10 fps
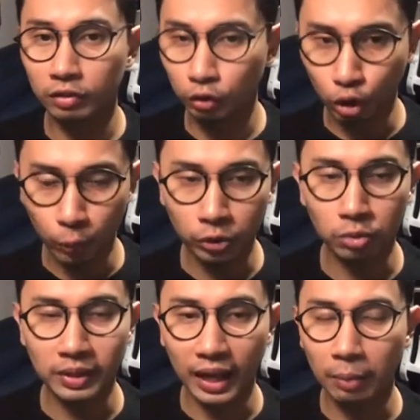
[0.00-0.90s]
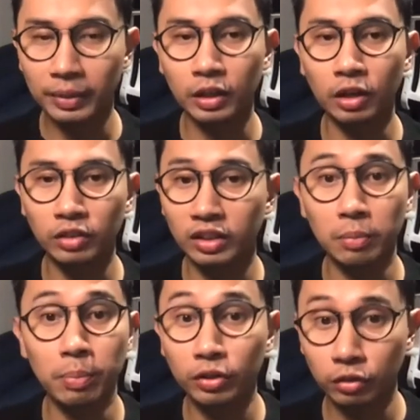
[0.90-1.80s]
Is it going to be helping us in
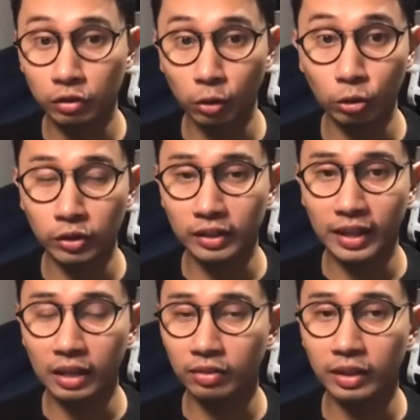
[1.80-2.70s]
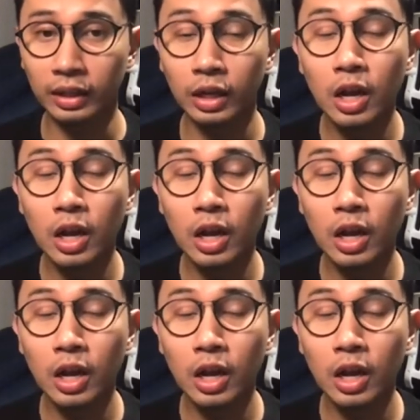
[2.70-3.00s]
the business also at the end of the day?